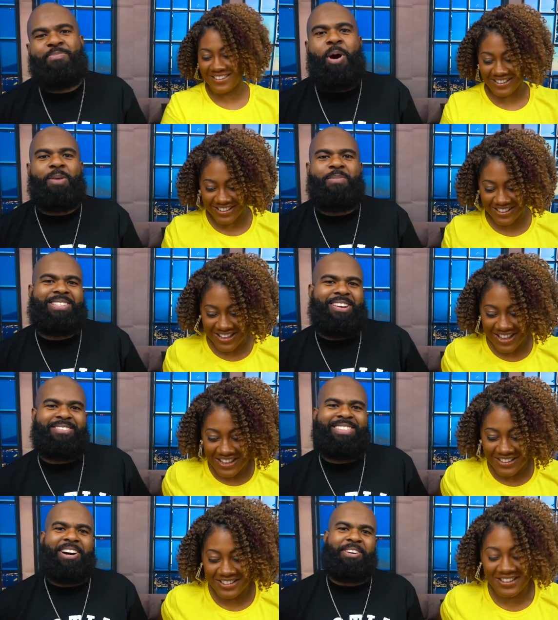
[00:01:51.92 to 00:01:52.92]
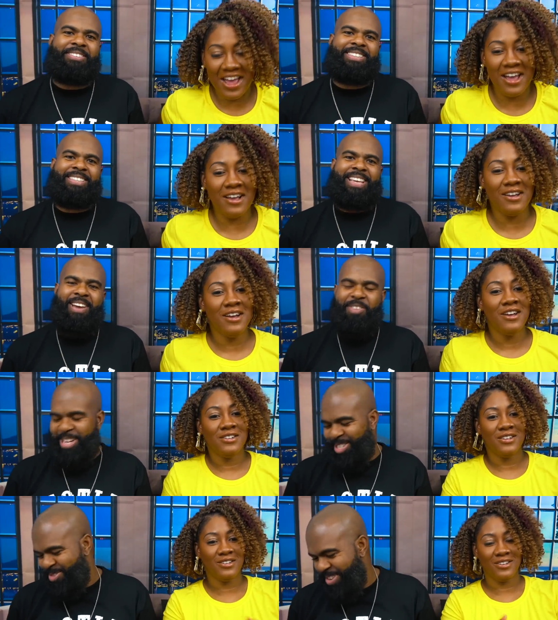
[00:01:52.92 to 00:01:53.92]
Speaker 1: you brought him to church though. Yeah. Yeah,
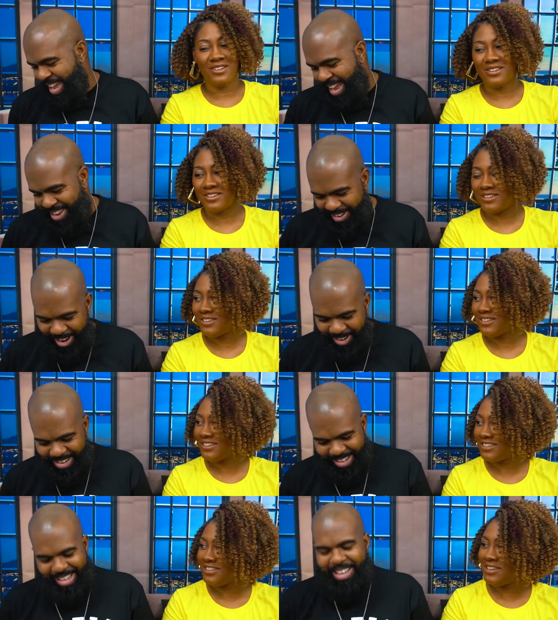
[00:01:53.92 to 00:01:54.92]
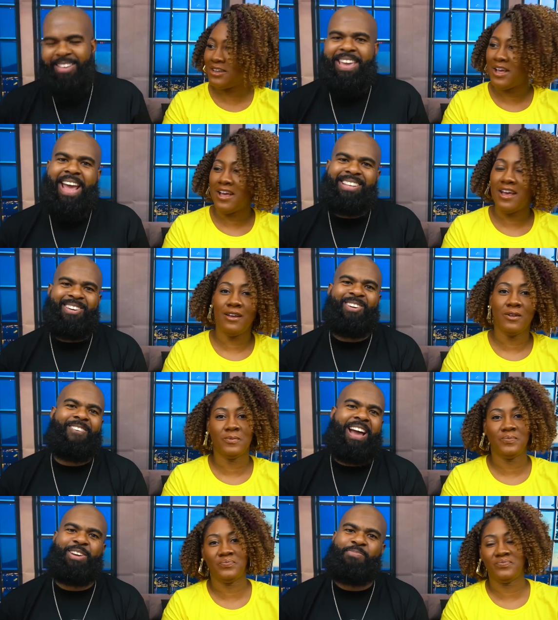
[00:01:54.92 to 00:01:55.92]
because you can't, you know, yeah. you can't turn
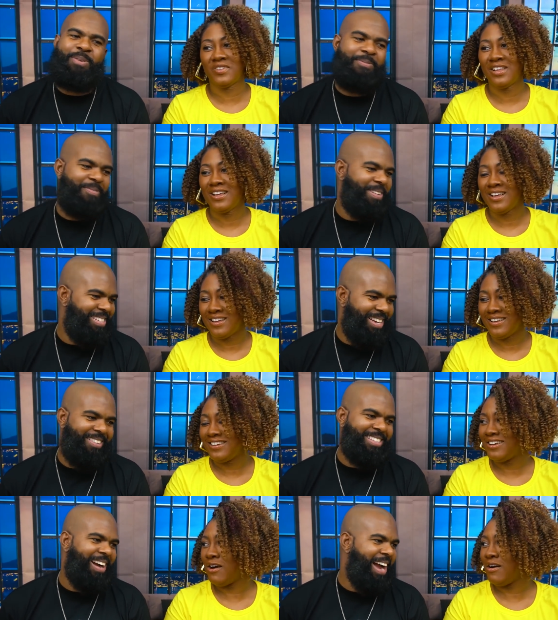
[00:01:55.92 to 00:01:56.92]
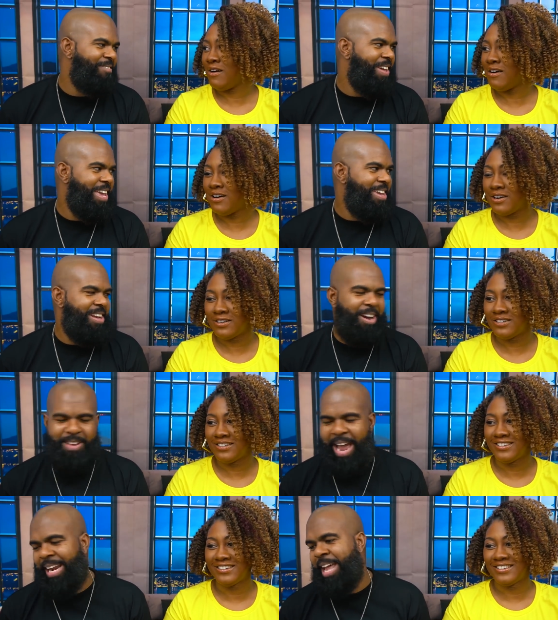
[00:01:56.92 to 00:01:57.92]
around the people from the church. So uh -huh. I mean, you uh-huh. know,
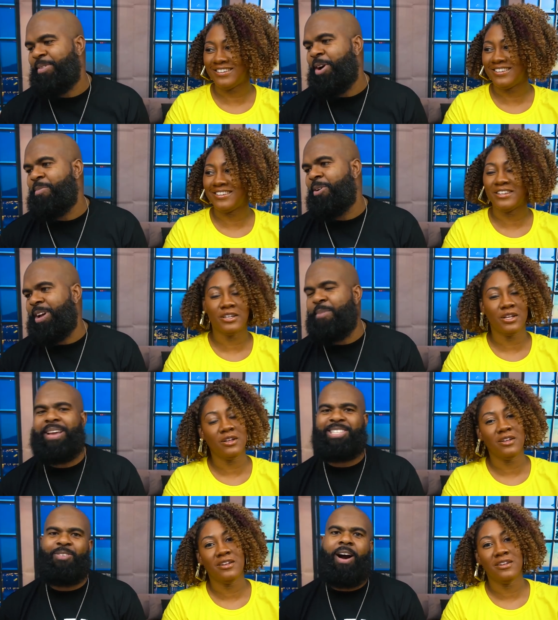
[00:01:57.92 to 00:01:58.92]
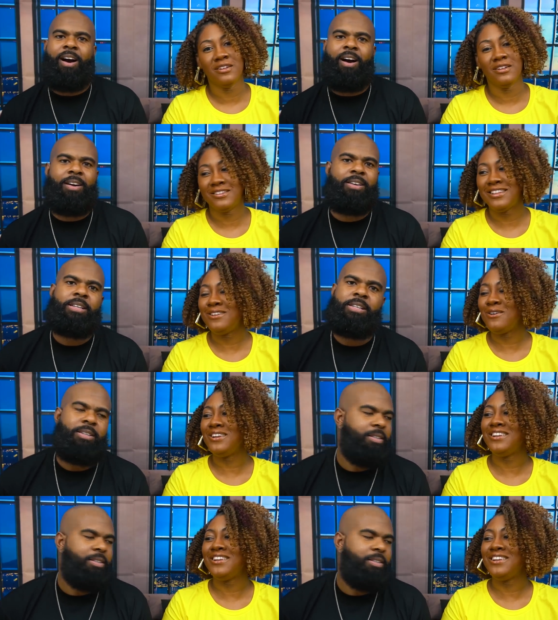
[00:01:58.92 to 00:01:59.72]
you gotta let them come on, come as you are.
Speaker 2: The Lord